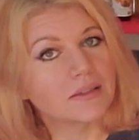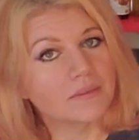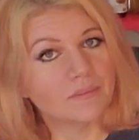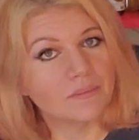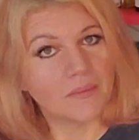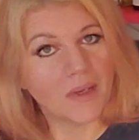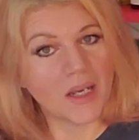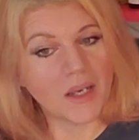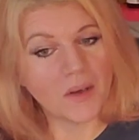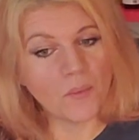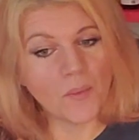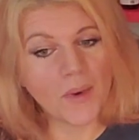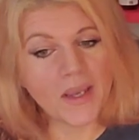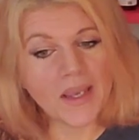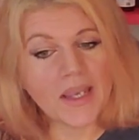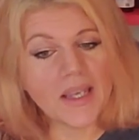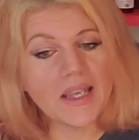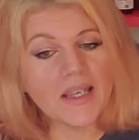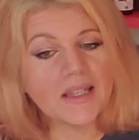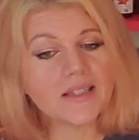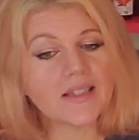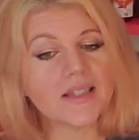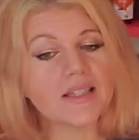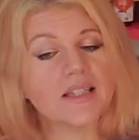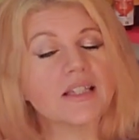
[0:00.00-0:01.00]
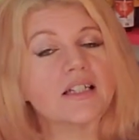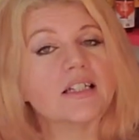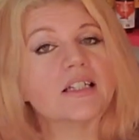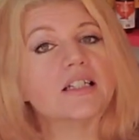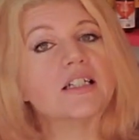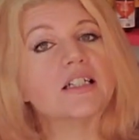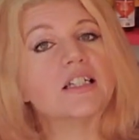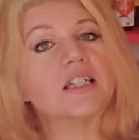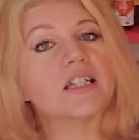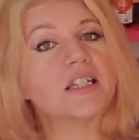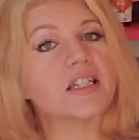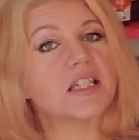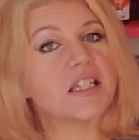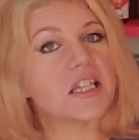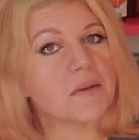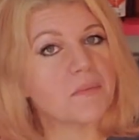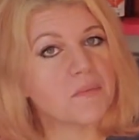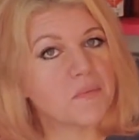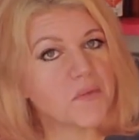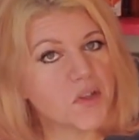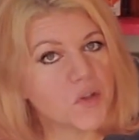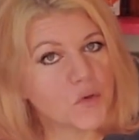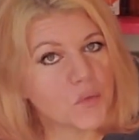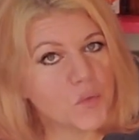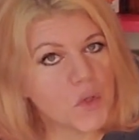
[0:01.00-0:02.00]
My weight is
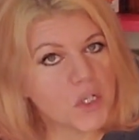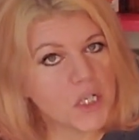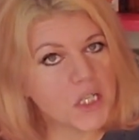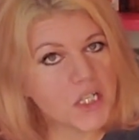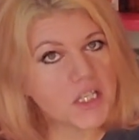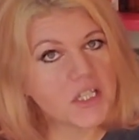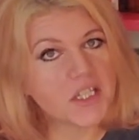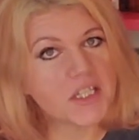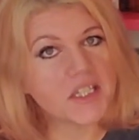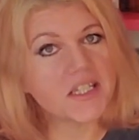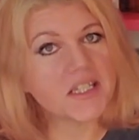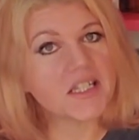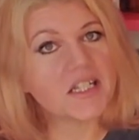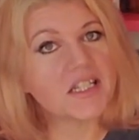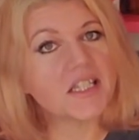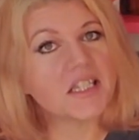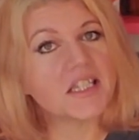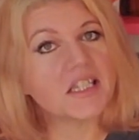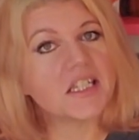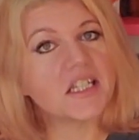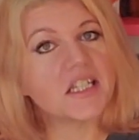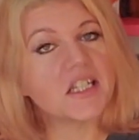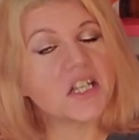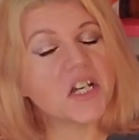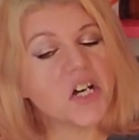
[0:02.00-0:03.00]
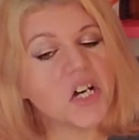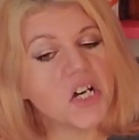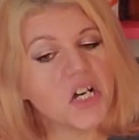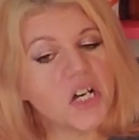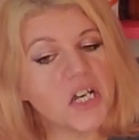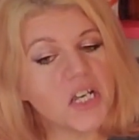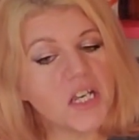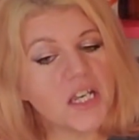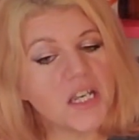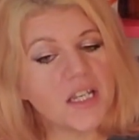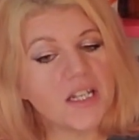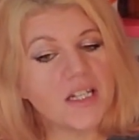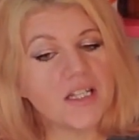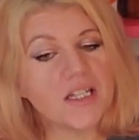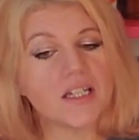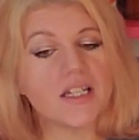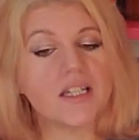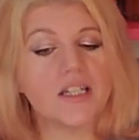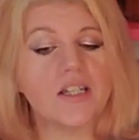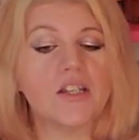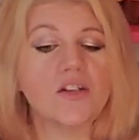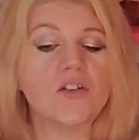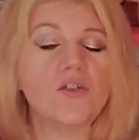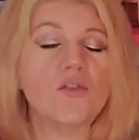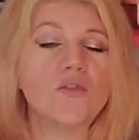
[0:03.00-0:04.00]
up to one sixty-nine. I
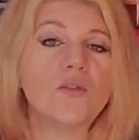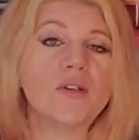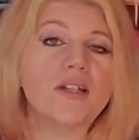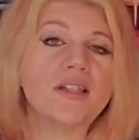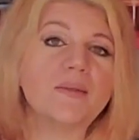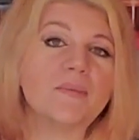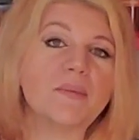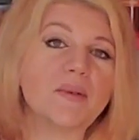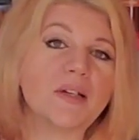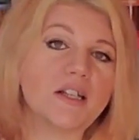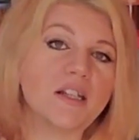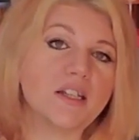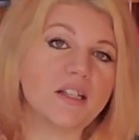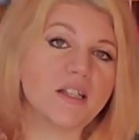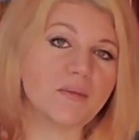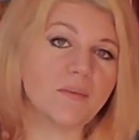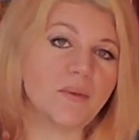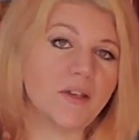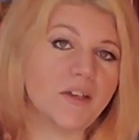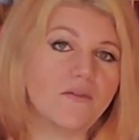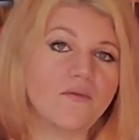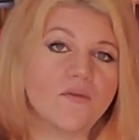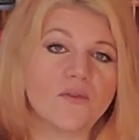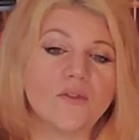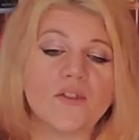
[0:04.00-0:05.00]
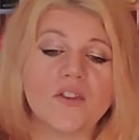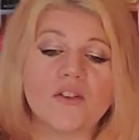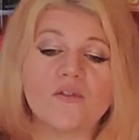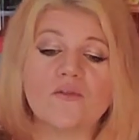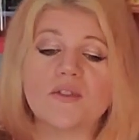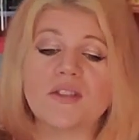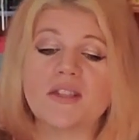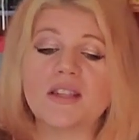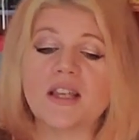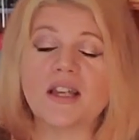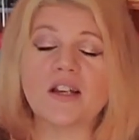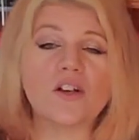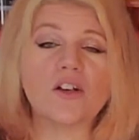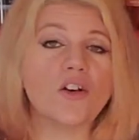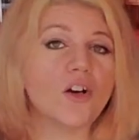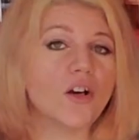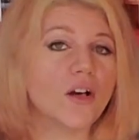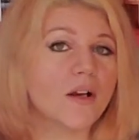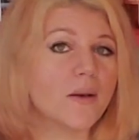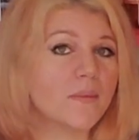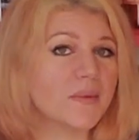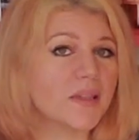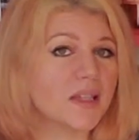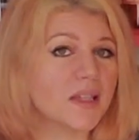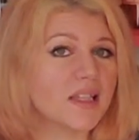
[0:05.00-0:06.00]
know it's punishment for those net
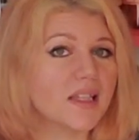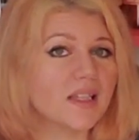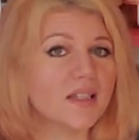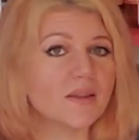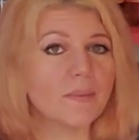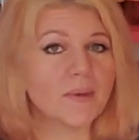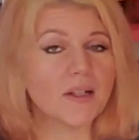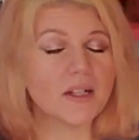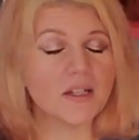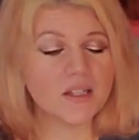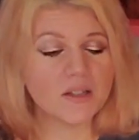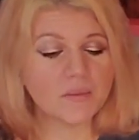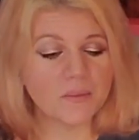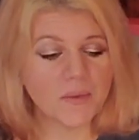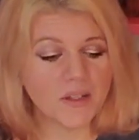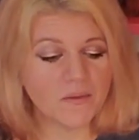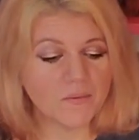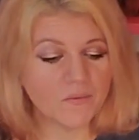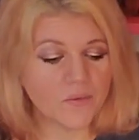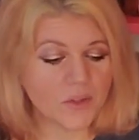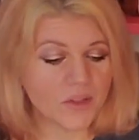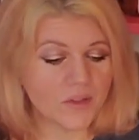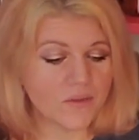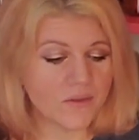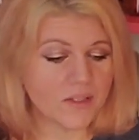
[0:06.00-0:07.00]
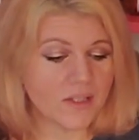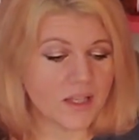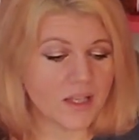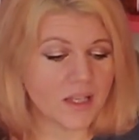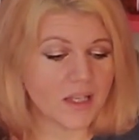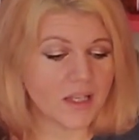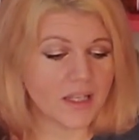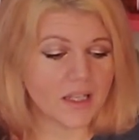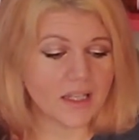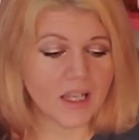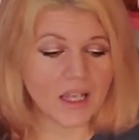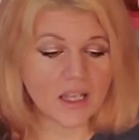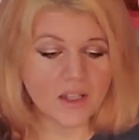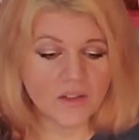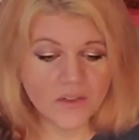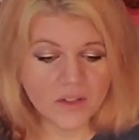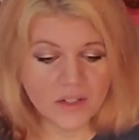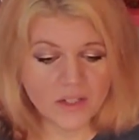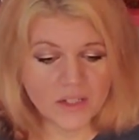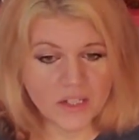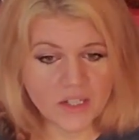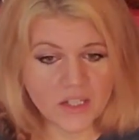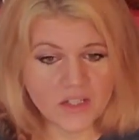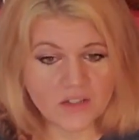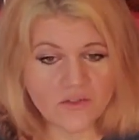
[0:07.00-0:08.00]
carbs. It's punishment for those high
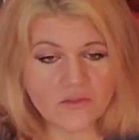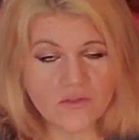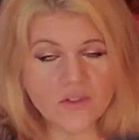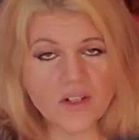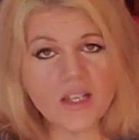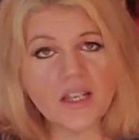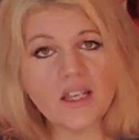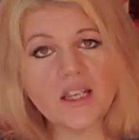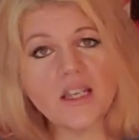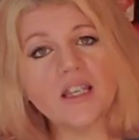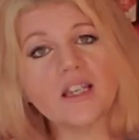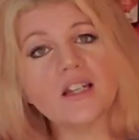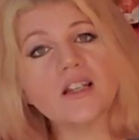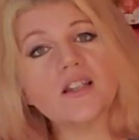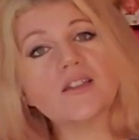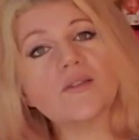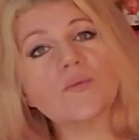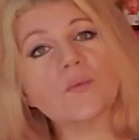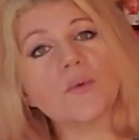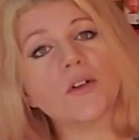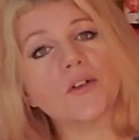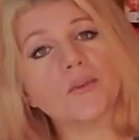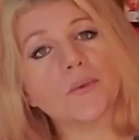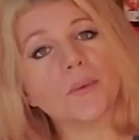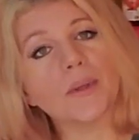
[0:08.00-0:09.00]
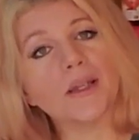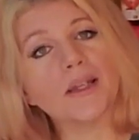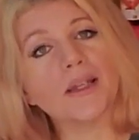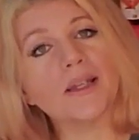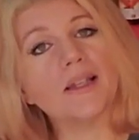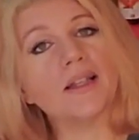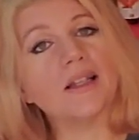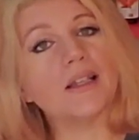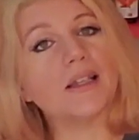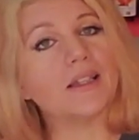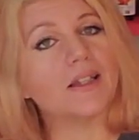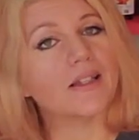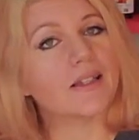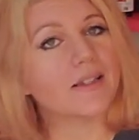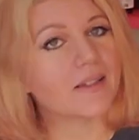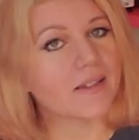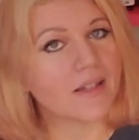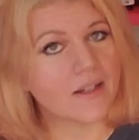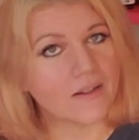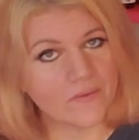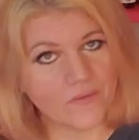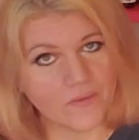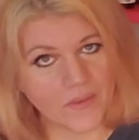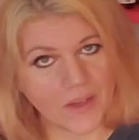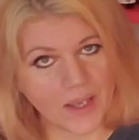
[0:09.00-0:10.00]
calories yesterday. It is water weight. It is
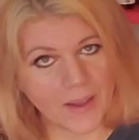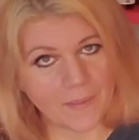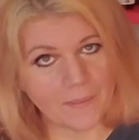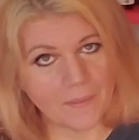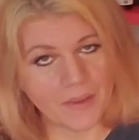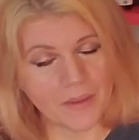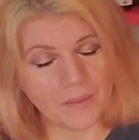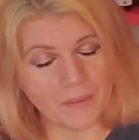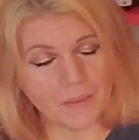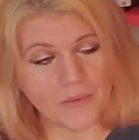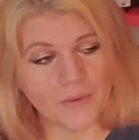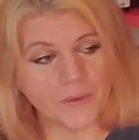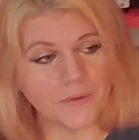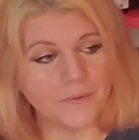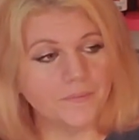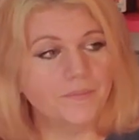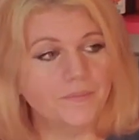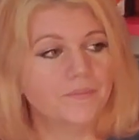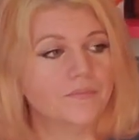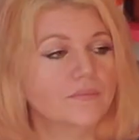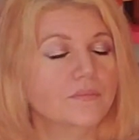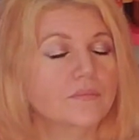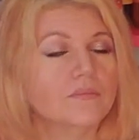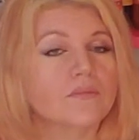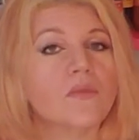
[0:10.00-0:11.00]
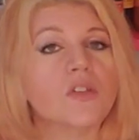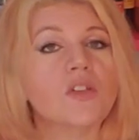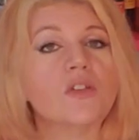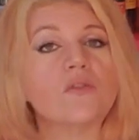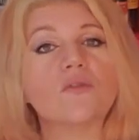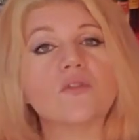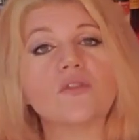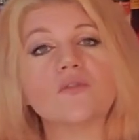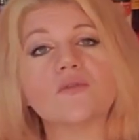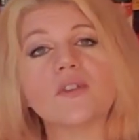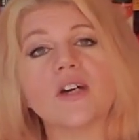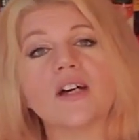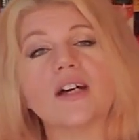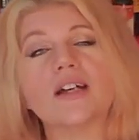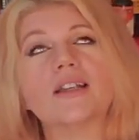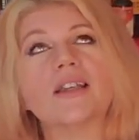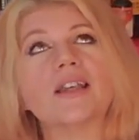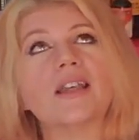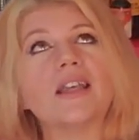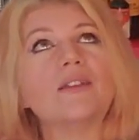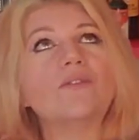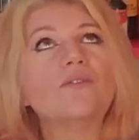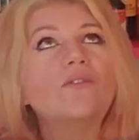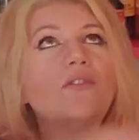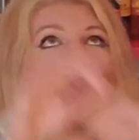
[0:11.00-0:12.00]
not fat, people. You do not
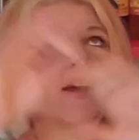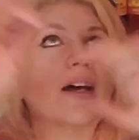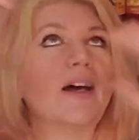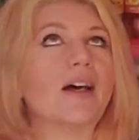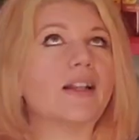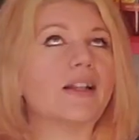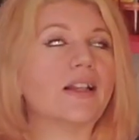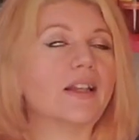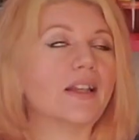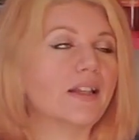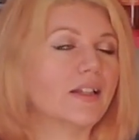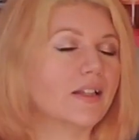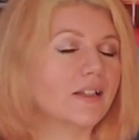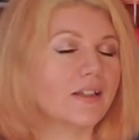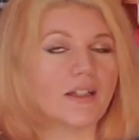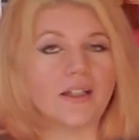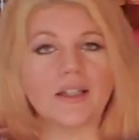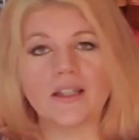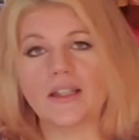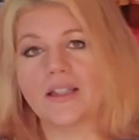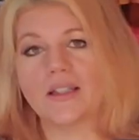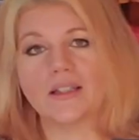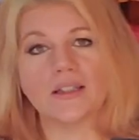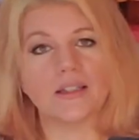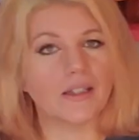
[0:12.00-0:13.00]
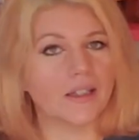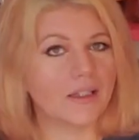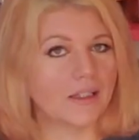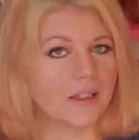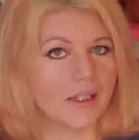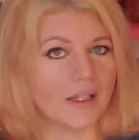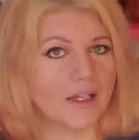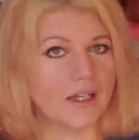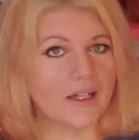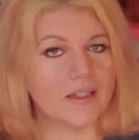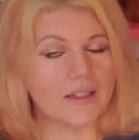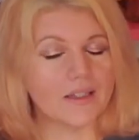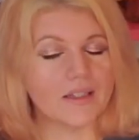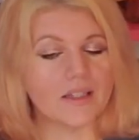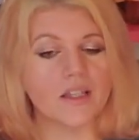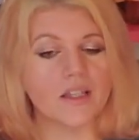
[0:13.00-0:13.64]
gain fat in a night like that.